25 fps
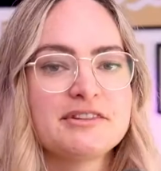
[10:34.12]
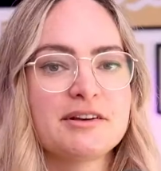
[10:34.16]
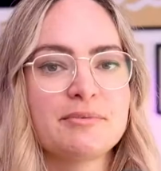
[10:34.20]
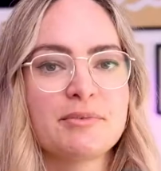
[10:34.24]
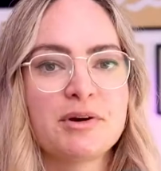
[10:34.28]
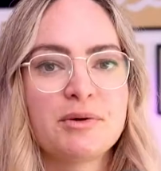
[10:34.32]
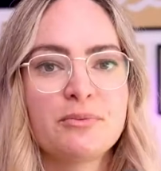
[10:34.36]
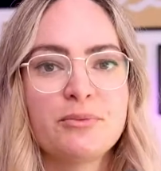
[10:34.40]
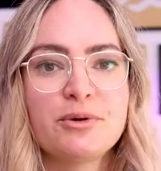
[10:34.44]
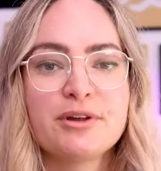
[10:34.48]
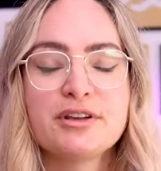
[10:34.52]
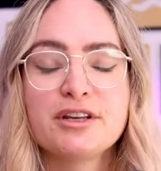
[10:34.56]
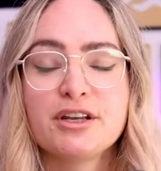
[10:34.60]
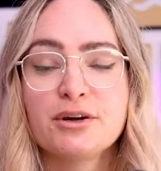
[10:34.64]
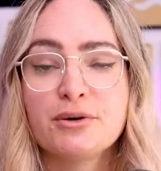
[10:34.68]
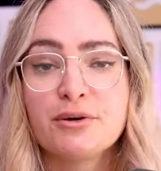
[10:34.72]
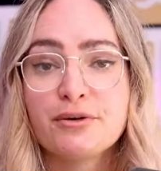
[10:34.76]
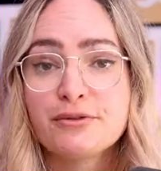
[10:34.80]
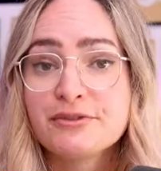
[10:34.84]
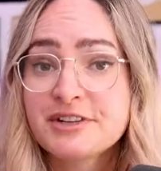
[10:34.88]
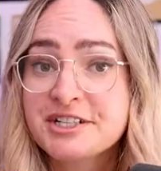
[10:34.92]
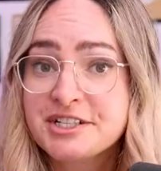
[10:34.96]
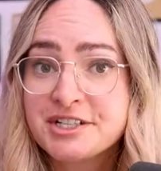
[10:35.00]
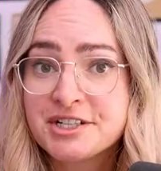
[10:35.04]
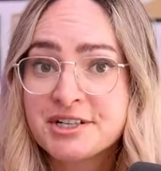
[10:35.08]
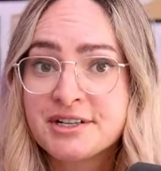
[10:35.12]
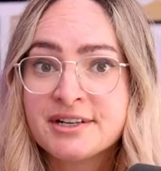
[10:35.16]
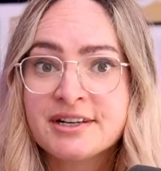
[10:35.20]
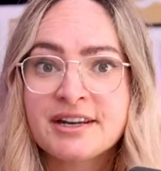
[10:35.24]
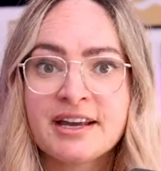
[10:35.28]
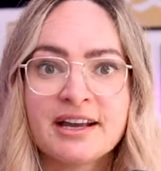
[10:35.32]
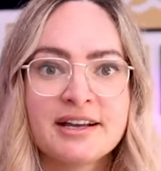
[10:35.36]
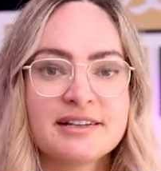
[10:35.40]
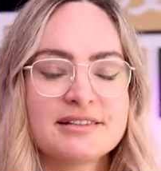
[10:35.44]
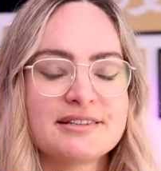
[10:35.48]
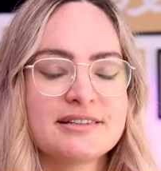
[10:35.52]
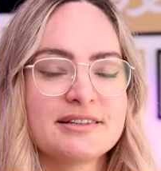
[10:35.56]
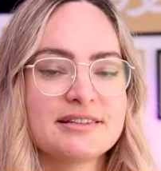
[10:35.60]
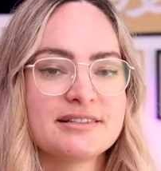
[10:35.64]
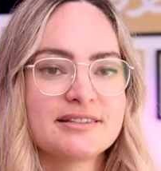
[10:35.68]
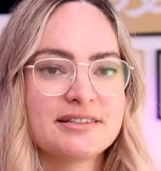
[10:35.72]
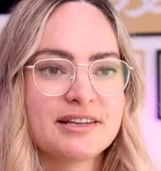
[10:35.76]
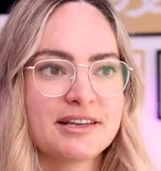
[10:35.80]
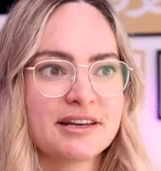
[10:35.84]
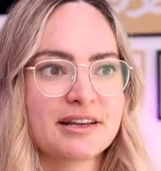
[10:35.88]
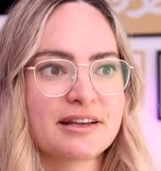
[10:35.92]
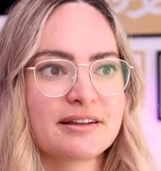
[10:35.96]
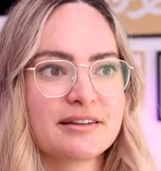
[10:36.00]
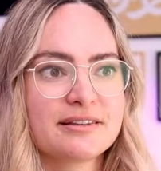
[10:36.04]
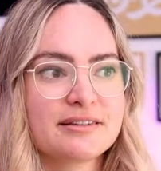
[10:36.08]
If someone with lower vision has their
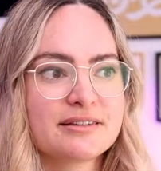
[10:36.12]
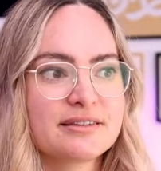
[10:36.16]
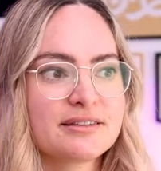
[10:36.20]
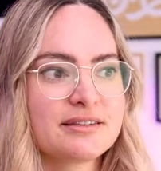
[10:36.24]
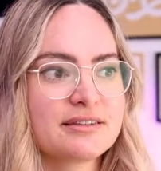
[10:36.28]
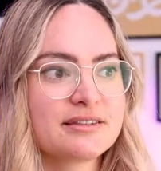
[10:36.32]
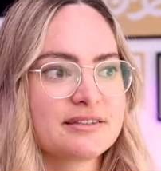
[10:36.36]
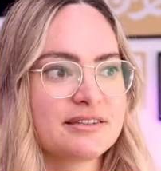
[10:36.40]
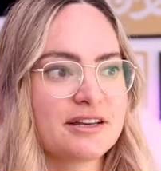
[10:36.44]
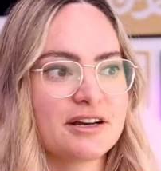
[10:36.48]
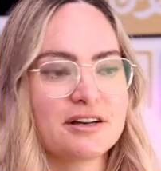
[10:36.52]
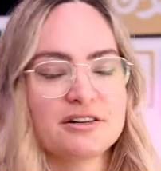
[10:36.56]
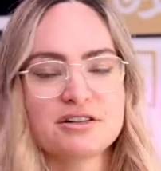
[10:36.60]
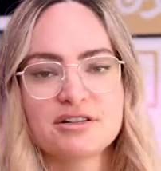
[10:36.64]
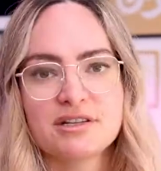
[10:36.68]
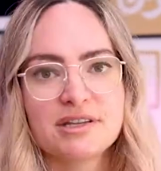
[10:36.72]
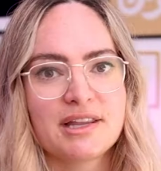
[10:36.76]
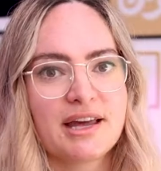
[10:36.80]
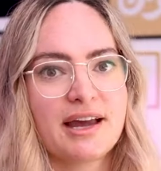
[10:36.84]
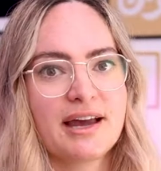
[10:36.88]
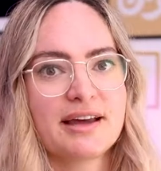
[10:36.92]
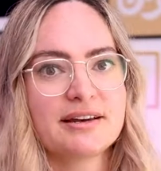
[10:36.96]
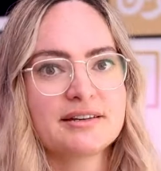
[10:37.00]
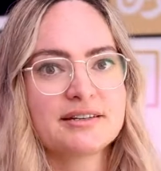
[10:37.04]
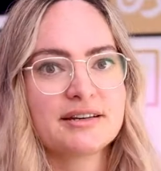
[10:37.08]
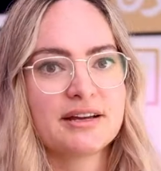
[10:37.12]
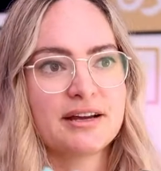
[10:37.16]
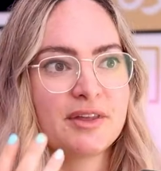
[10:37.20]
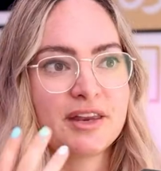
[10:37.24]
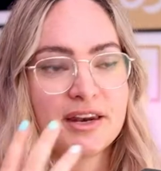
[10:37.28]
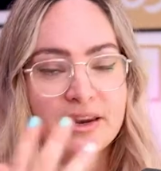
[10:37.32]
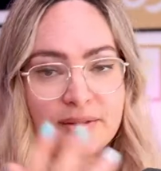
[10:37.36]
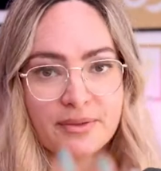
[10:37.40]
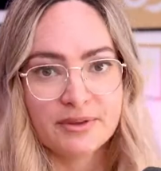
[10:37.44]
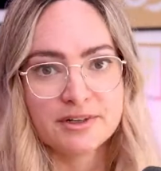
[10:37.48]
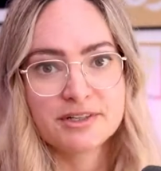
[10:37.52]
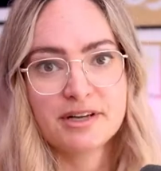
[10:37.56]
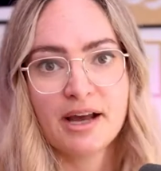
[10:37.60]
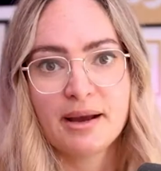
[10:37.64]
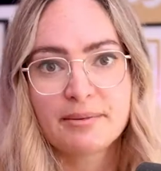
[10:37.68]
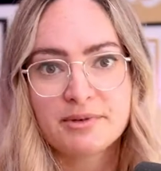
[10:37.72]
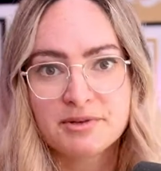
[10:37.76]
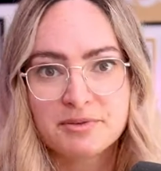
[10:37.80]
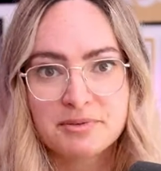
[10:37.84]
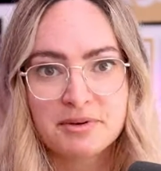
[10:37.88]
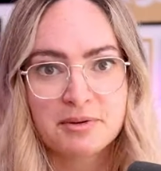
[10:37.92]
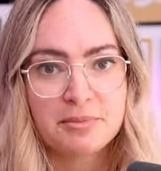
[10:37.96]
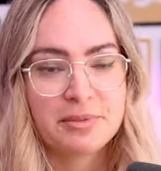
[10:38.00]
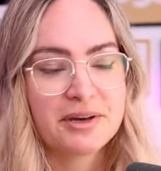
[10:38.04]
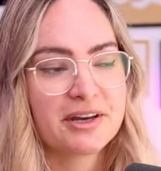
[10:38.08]
settings such that they need the
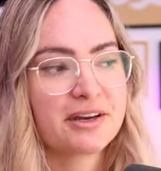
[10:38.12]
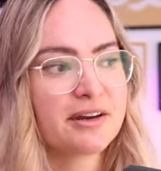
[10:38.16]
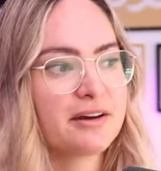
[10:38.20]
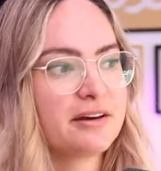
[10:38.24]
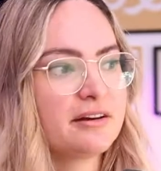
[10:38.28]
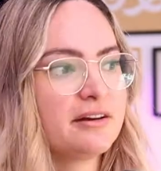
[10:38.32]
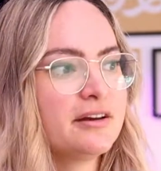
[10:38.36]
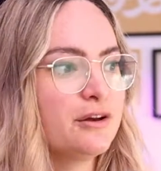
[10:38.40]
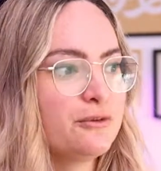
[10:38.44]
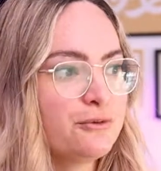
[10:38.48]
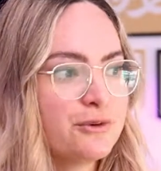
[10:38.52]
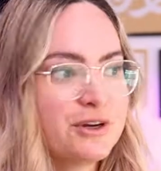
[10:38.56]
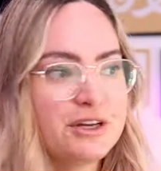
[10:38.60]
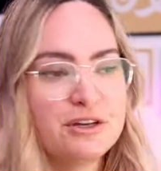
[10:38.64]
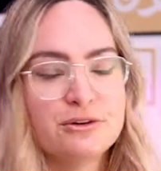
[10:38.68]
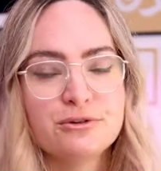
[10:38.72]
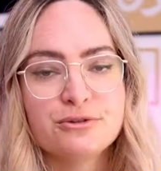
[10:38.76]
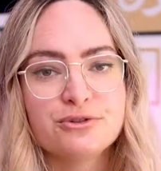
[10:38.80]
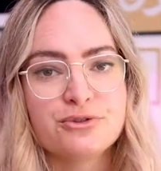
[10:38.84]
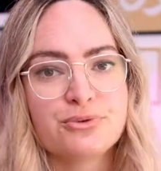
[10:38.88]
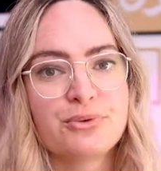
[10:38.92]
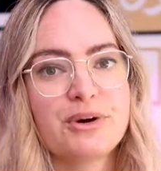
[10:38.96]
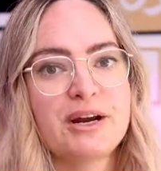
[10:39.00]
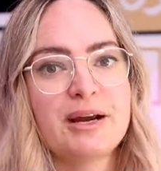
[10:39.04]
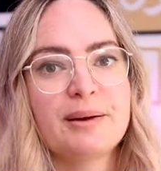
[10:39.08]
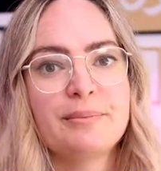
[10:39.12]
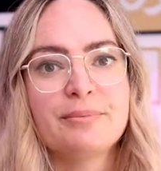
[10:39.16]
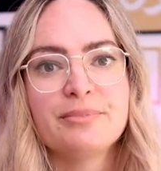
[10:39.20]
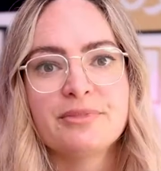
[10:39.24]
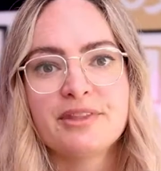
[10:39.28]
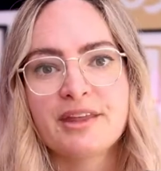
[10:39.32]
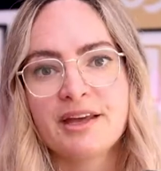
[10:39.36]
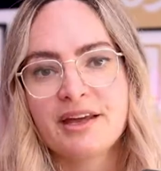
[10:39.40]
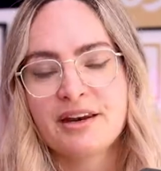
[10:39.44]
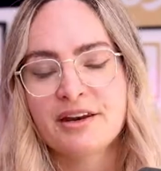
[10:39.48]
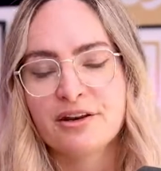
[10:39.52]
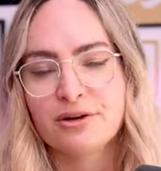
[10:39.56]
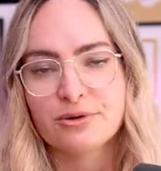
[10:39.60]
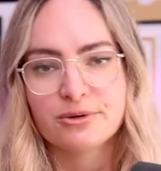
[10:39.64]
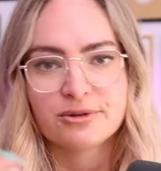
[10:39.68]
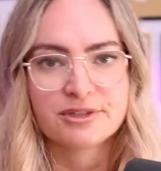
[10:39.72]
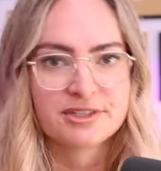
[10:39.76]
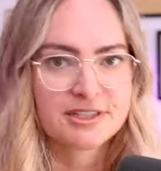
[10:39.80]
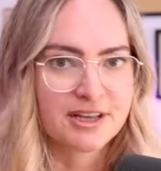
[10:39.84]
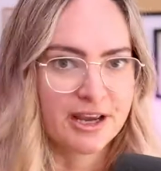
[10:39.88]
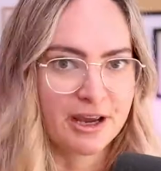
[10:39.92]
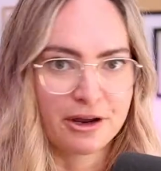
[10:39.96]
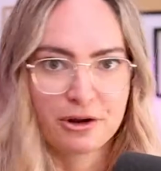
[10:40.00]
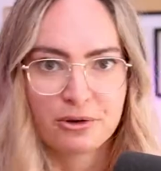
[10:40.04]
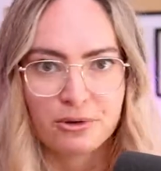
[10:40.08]
type to be bigger, if we use rem, then it'll
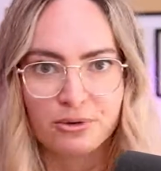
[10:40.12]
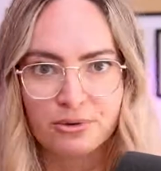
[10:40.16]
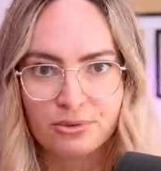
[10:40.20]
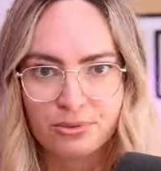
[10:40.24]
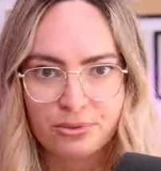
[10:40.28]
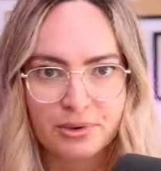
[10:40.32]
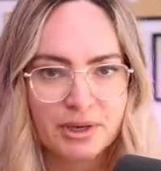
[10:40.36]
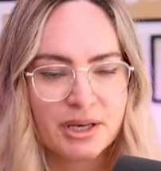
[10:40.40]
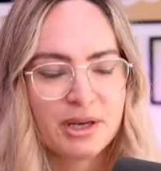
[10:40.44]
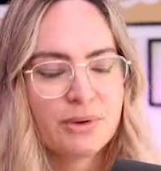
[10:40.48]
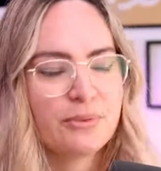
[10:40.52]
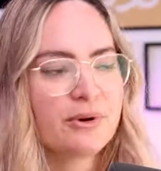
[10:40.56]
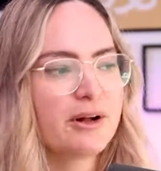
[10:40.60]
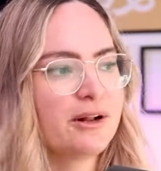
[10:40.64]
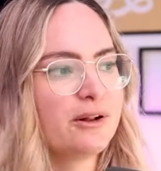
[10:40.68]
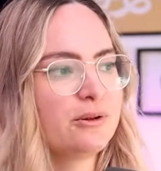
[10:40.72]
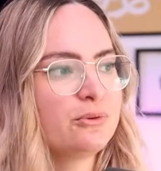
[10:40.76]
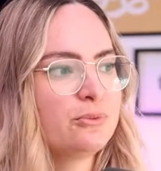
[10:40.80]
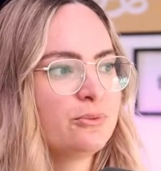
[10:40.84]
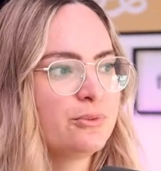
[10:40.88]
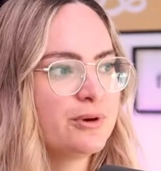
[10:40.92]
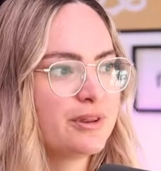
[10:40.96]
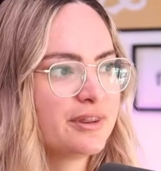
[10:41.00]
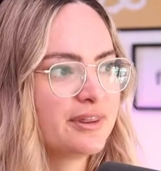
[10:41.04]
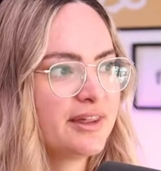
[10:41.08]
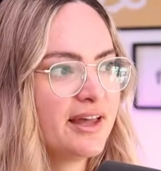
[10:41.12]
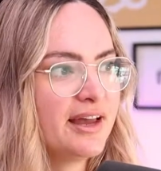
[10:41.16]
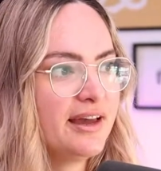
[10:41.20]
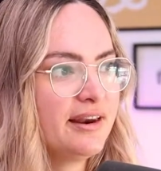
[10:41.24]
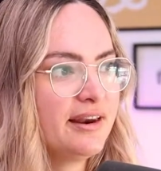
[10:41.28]
scale really well with